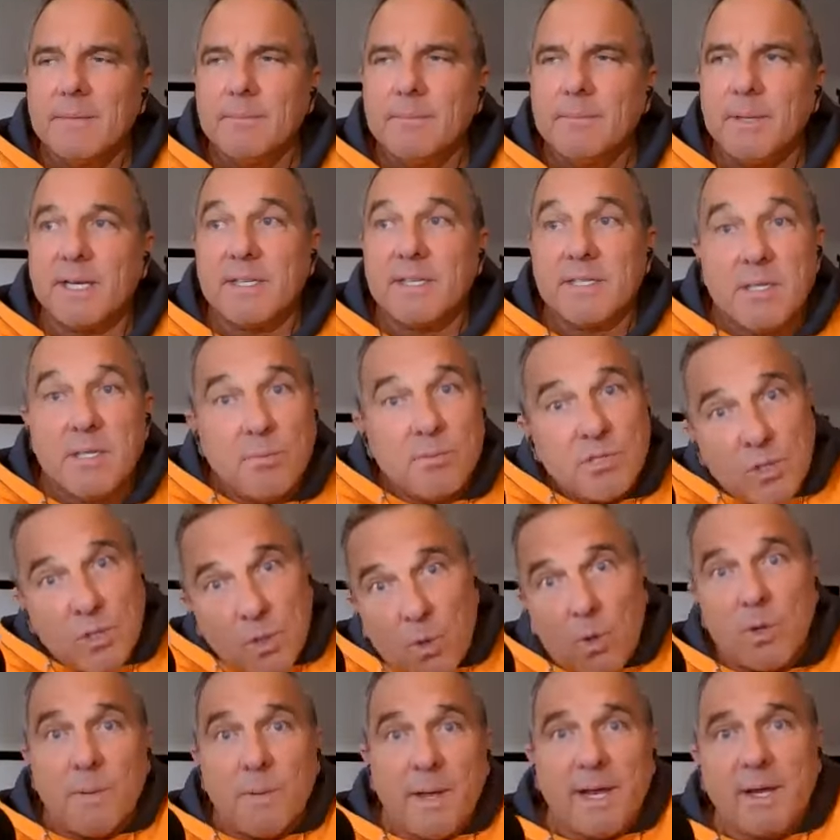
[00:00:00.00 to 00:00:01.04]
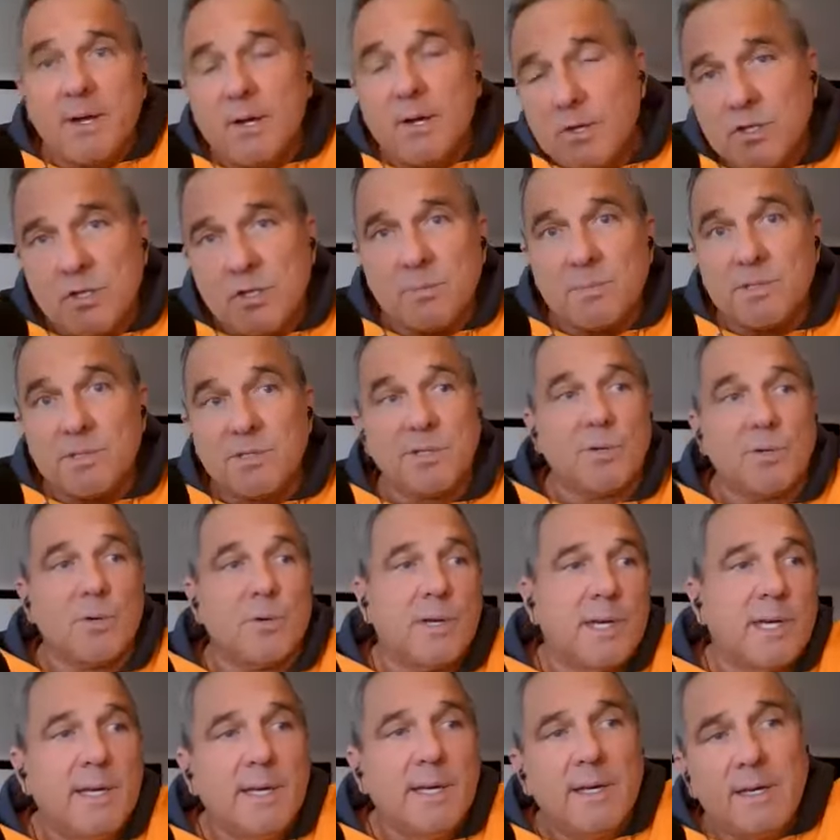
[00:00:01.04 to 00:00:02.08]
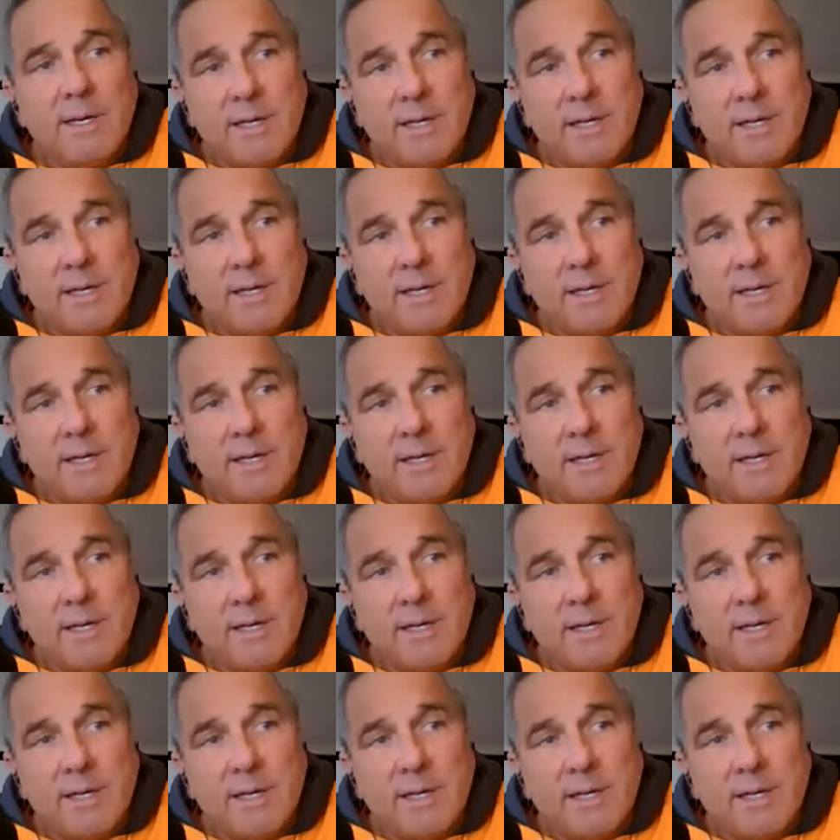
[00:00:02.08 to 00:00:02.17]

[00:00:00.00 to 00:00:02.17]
because he was the quarterback coach at Missouri.